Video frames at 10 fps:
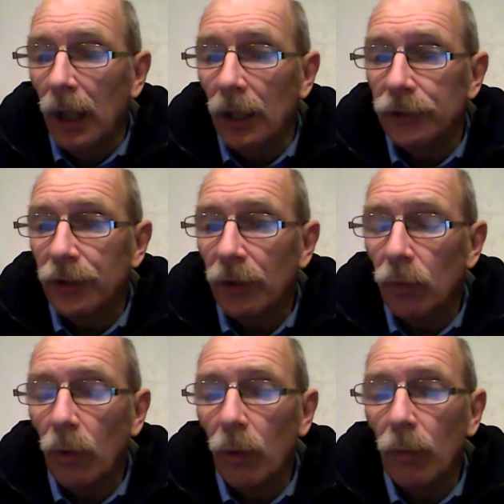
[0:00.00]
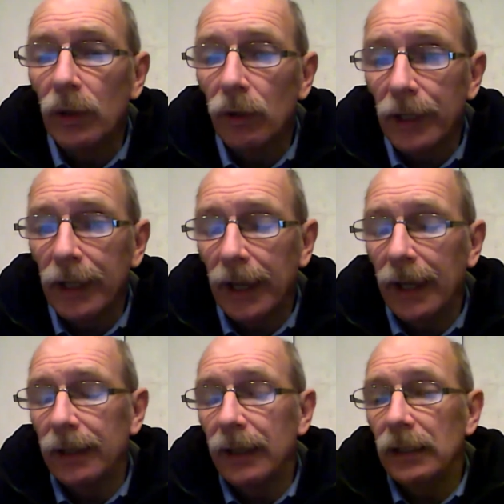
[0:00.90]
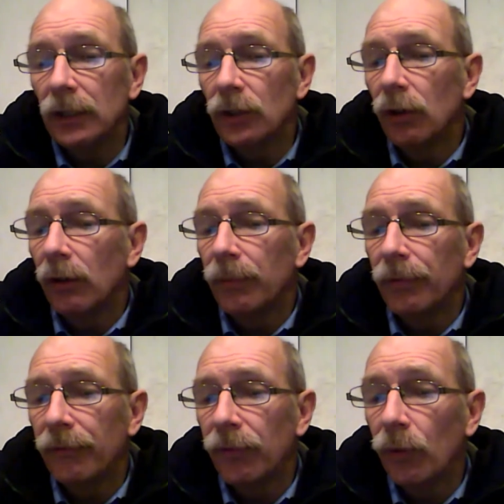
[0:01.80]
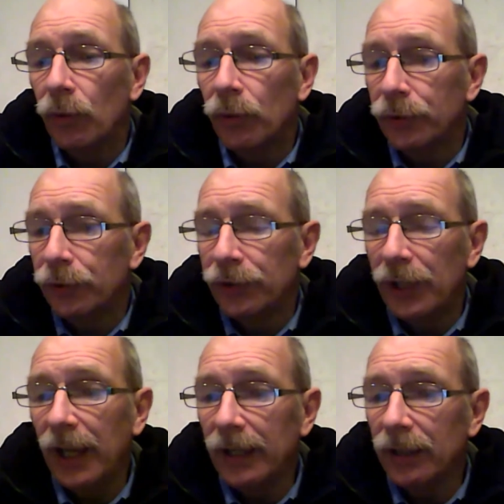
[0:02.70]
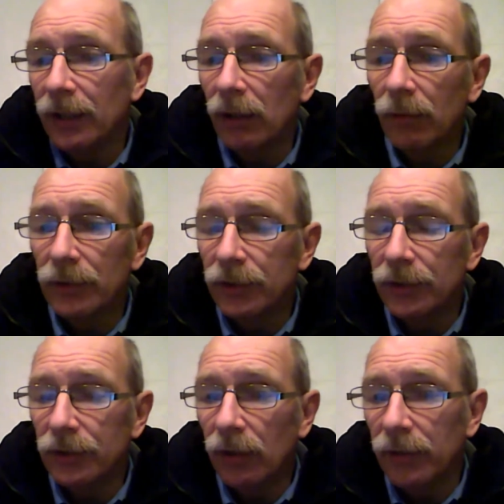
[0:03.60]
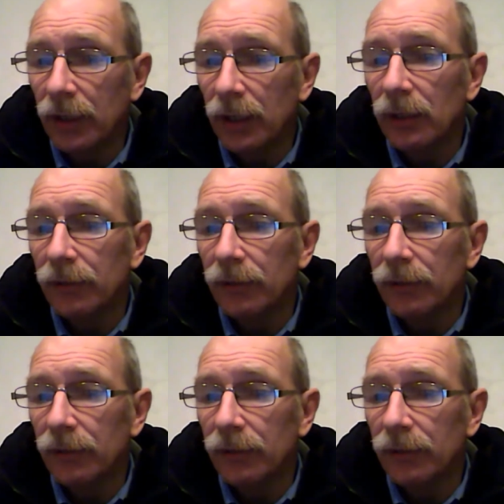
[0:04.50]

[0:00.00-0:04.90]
So what we're looking at is the top 4 to 10 kilometers of the Earth's